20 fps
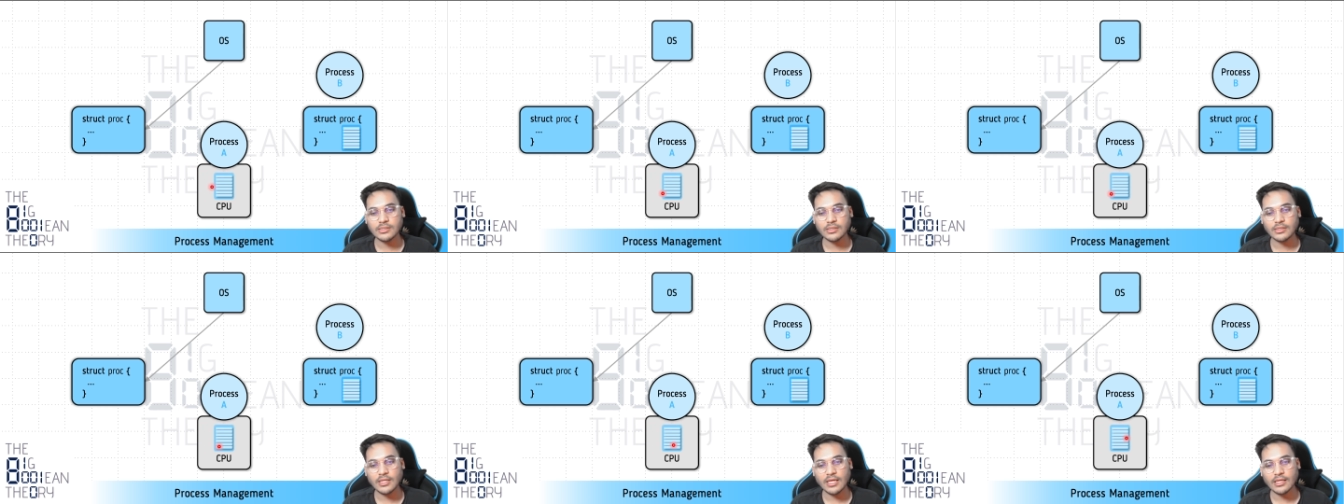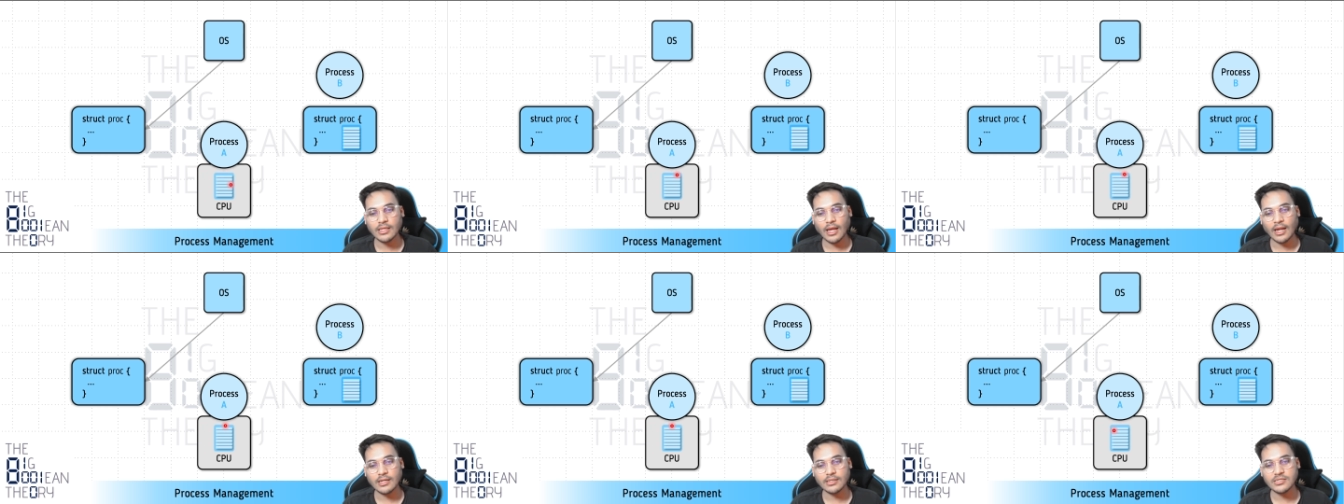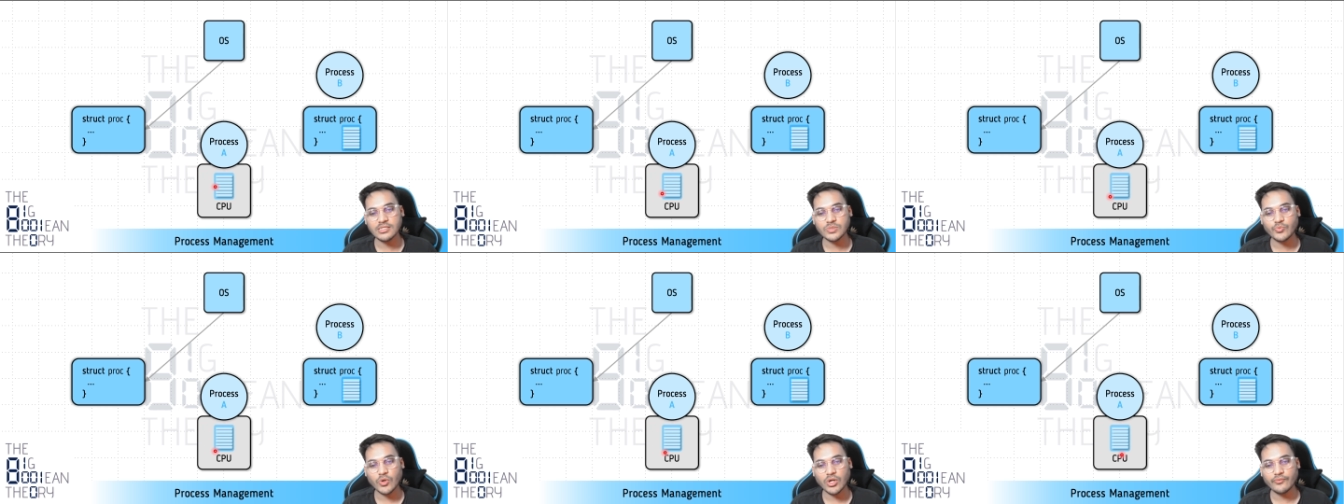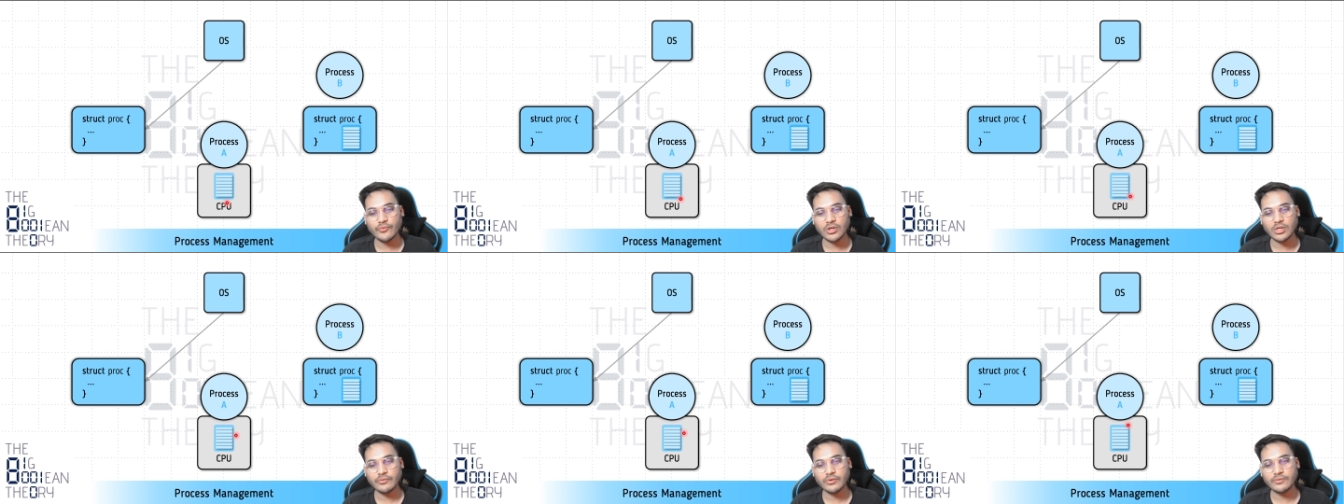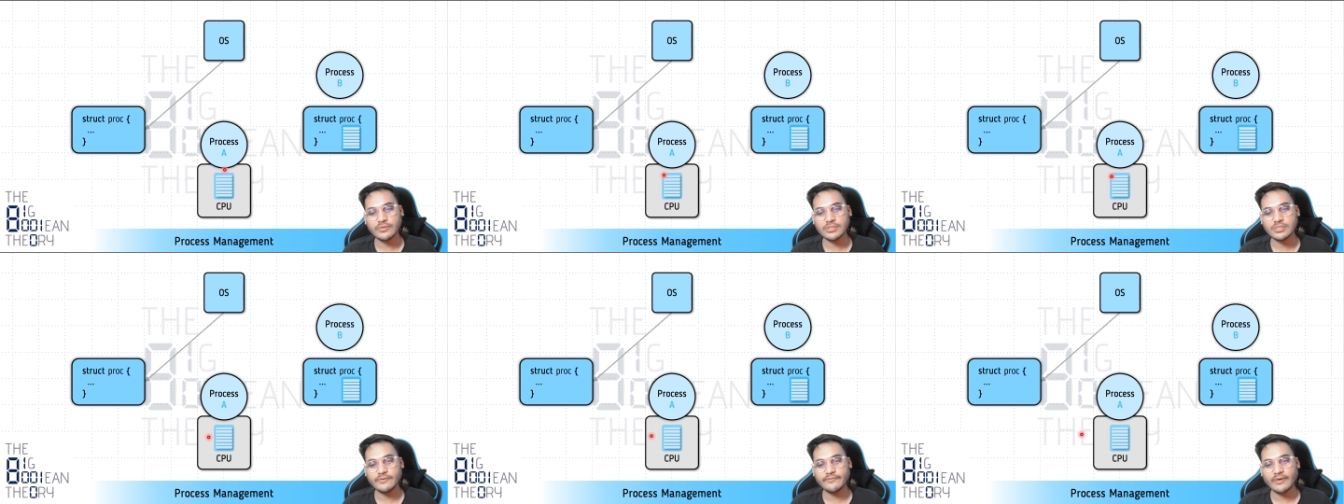Like at this point, whatever
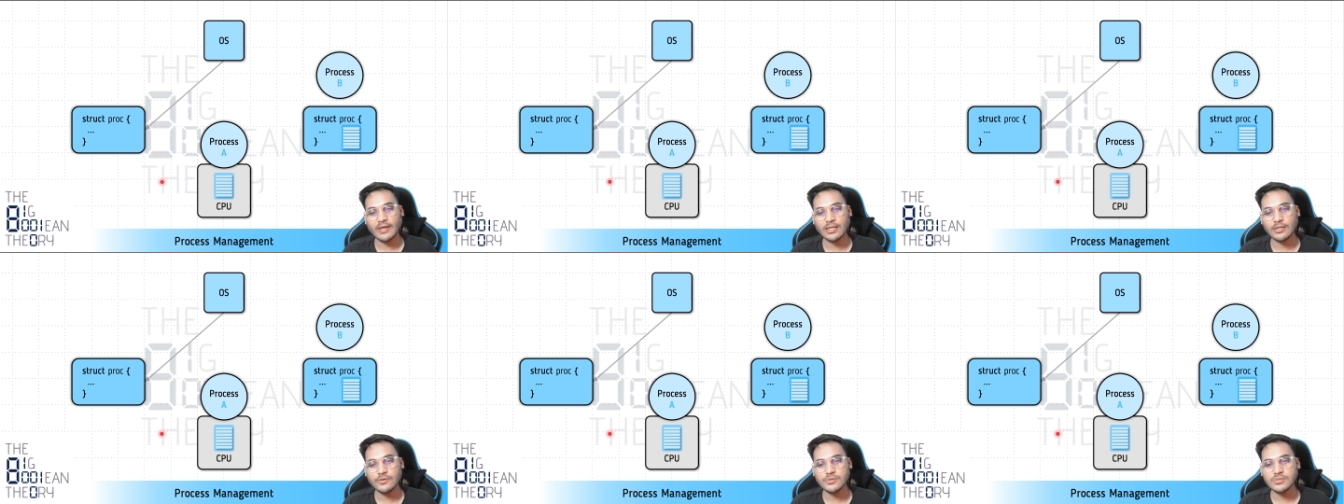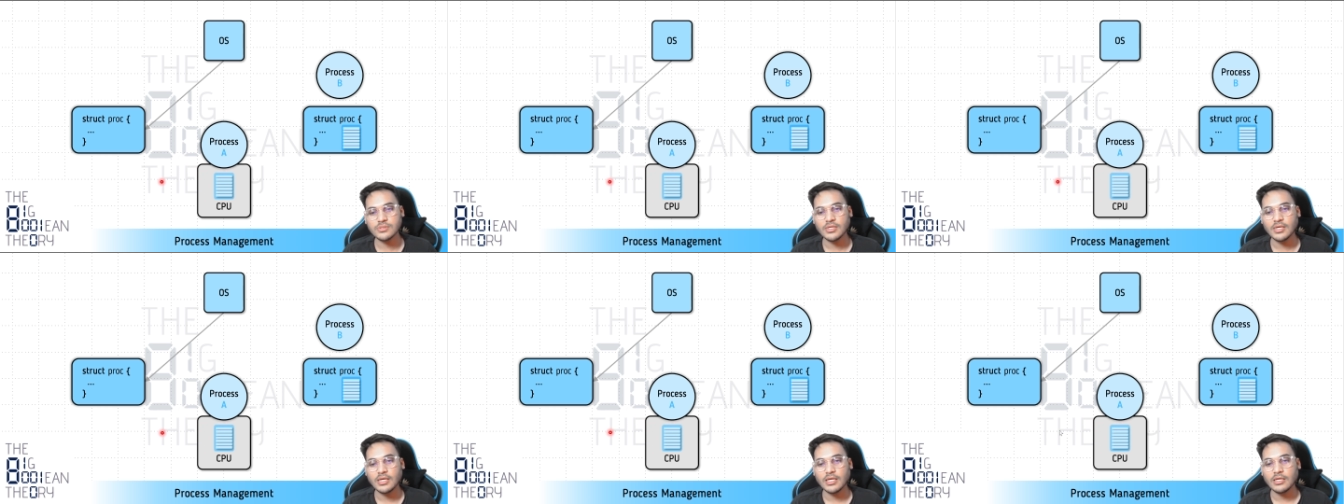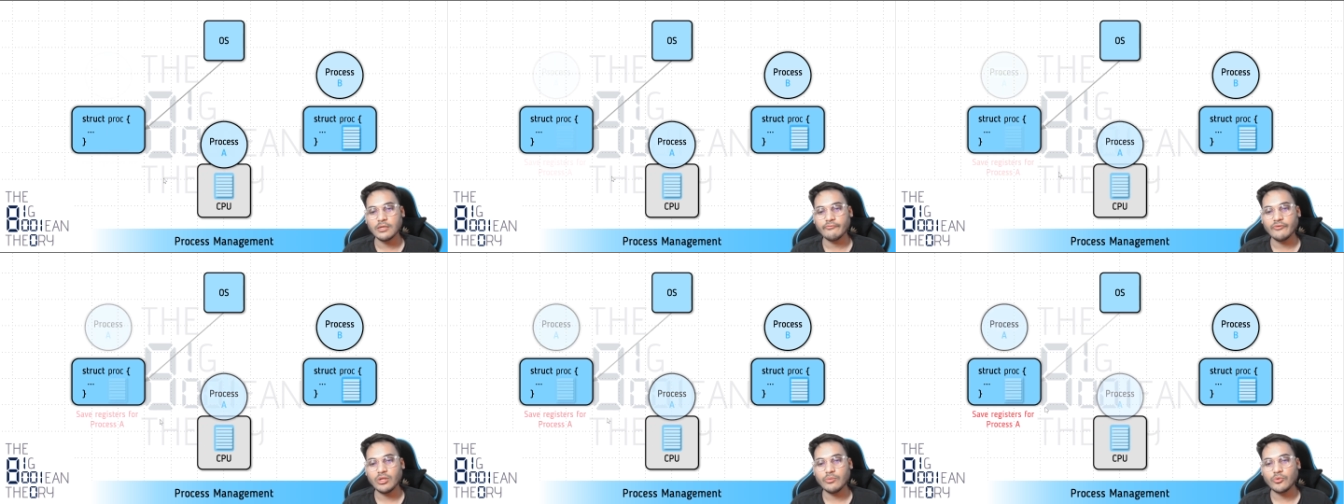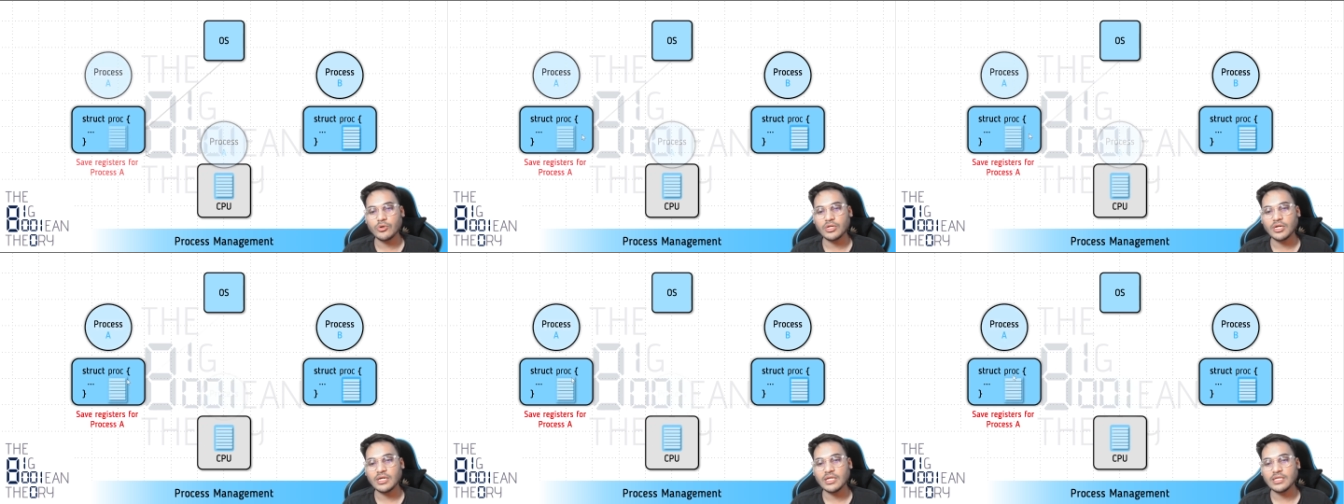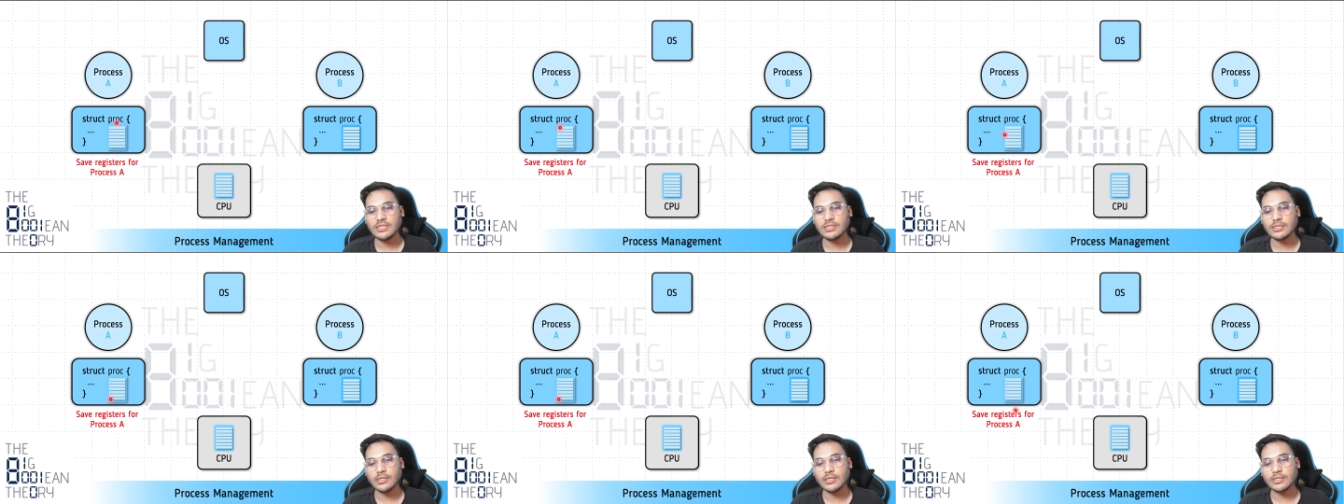was the values, we'll put
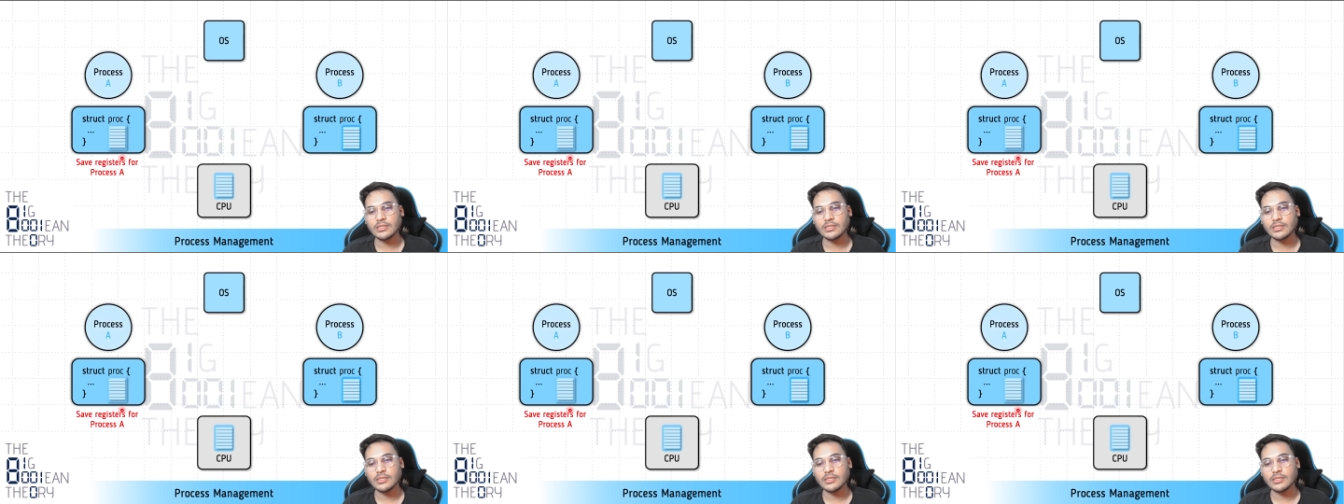it in